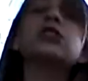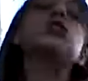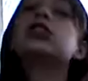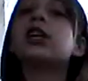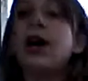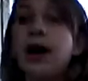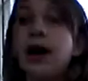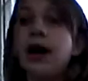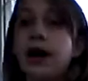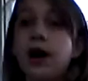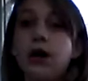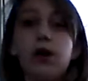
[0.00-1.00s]
check
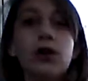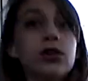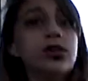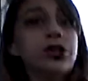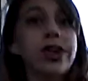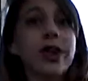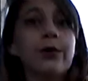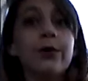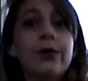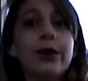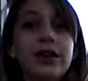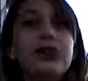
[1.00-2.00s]
out her channel.
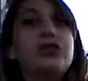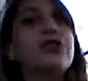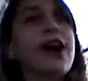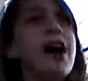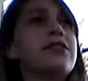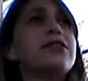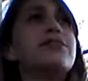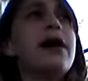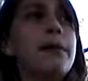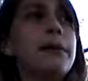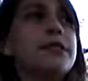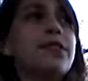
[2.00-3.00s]
She has some
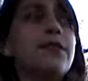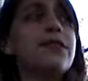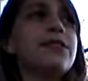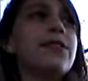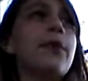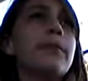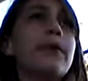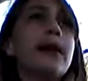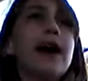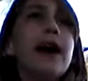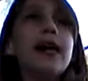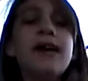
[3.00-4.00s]
epic stuff. So
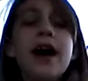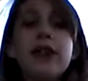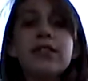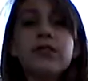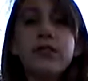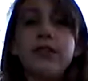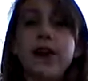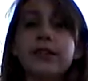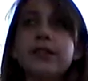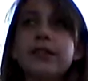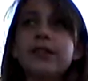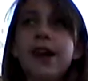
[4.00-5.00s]
now let's move on
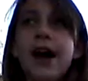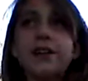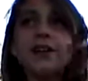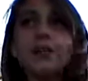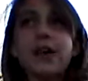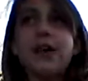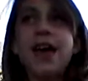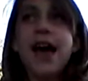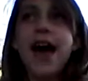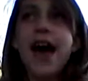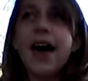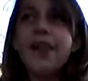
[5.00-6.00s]
to the last one,
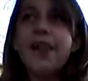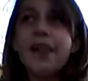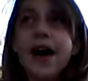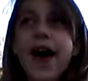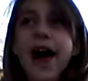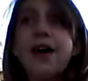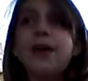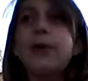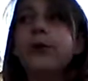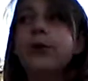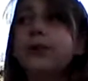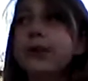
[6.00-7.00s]
and that
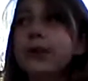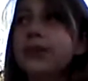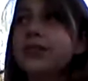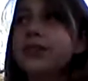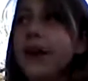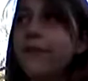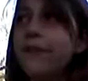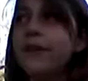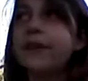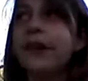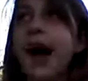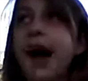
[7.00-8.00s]
would most
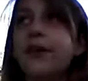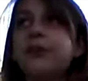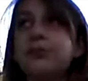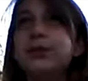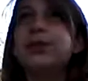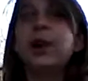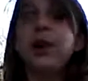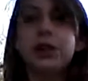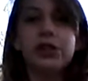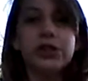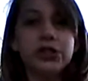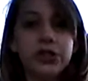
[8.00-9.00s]
definitely have to be
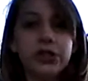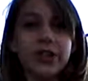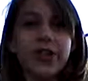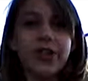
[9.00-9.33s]
Yarn Journey.